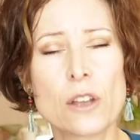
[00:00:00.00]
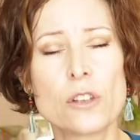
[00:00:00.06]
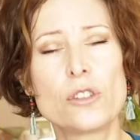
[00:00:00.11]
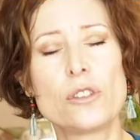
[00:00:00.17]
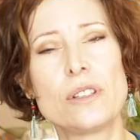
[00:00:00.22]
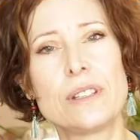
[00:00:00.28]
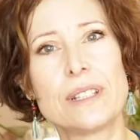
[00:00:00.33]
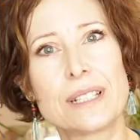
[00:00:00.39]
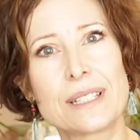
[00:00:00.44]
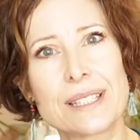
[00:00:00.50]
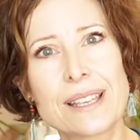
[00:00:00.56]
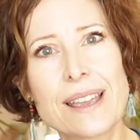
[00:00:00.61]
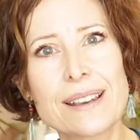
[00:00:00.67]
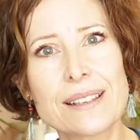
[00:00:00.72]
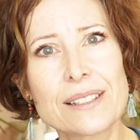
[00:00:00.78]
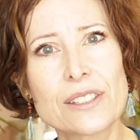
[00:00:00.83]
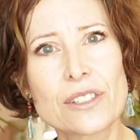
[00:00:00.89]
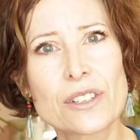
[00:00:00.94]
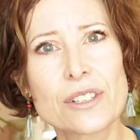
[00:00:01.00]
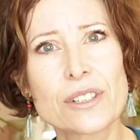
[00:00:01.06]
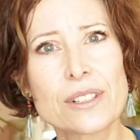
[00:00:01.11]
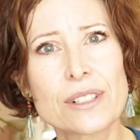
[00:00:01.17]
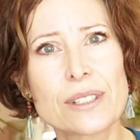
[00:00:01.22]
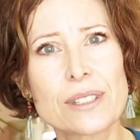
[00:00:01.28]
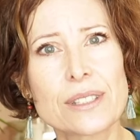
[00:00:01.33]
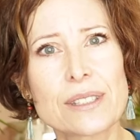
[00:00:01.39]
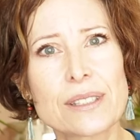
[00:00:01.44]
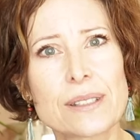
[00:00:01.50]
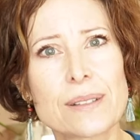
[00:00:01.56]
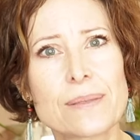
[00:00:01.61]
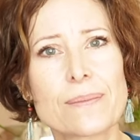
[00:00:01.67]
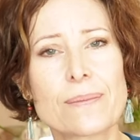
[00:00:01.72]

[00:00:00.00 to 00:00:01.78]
to the textures